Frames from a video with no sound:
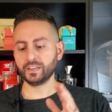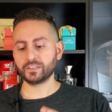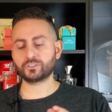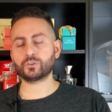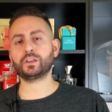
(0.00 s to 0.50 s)

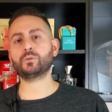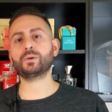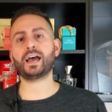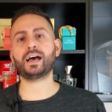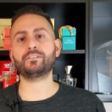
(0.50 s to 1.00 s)
So here
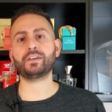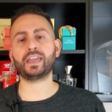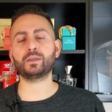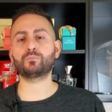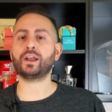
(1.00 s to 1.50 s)
we have
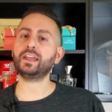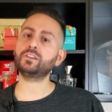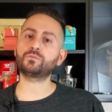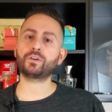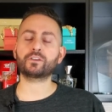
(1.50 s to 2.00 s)
a brand
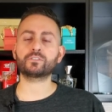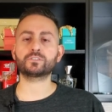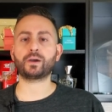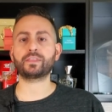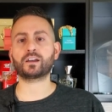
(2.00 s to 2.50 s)
new fragrance
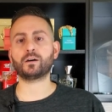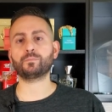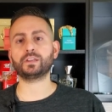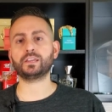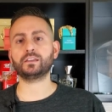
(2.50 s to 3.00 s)
by the
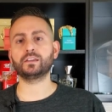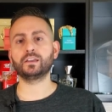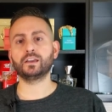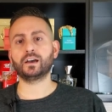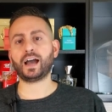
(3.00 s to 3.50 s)
company
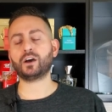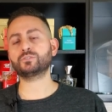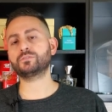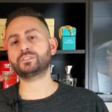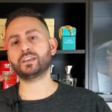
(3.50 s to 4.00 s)

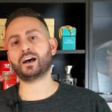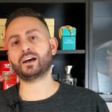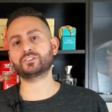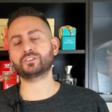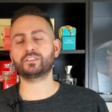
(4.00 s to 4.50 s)
House of
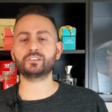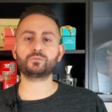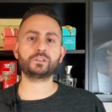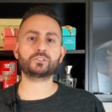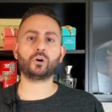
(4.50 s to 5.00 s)
Sillage. This
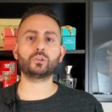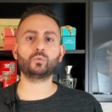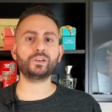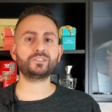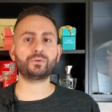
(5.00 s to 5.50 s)
one is called
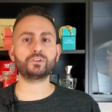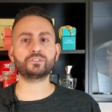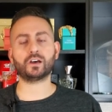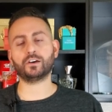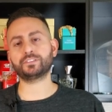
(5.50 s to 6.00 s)

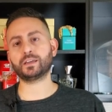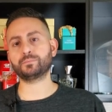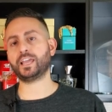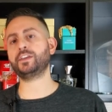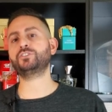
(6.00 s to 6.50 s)
Whispers of
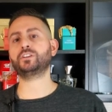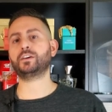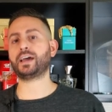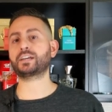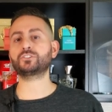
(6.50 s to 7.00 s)
Temptation.
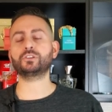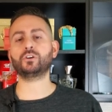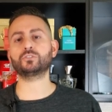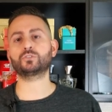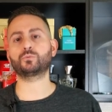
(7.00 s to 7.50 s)
I've actually
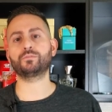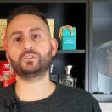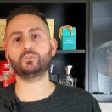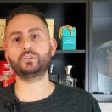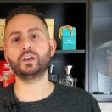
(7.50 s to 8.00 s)
also
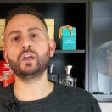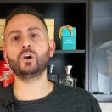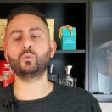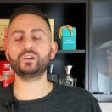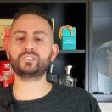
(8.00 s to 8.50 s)
reviewed
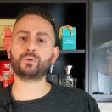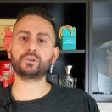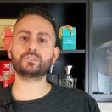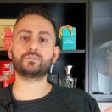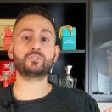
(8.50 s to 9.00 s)

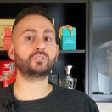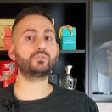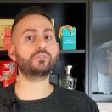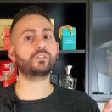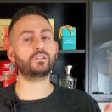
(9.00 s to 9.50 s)
Whispers of
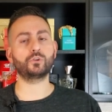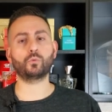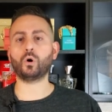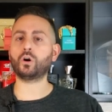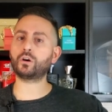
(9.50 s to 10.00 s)
Truth
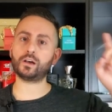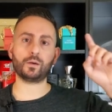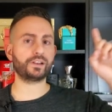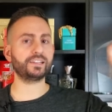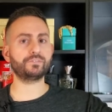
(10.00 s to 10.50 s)
Noir. I'm
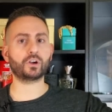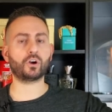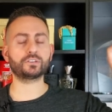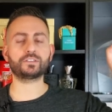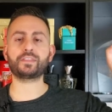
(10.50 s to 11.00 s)
going to leave a
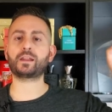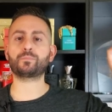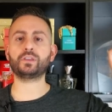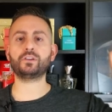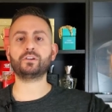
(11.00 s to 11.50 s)
card to that up
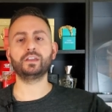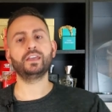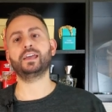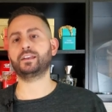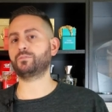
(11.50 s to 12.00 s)
here.
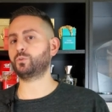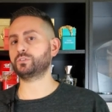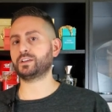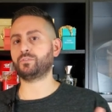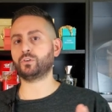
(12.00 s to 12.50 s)
And of
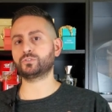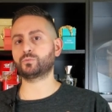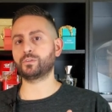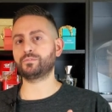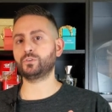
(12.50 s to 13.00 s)
course, I've also
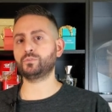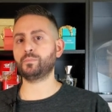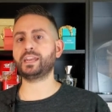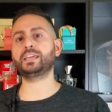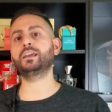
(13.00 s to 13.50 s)
reviewed
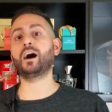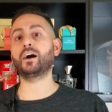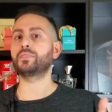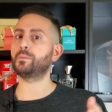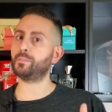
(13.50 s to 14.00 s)
many
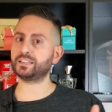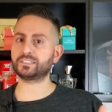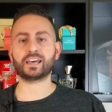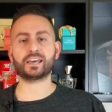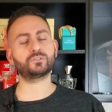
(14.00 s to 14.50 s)
on the men's
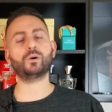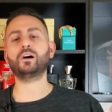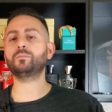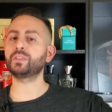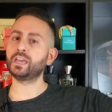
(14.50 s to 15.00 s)
side as well.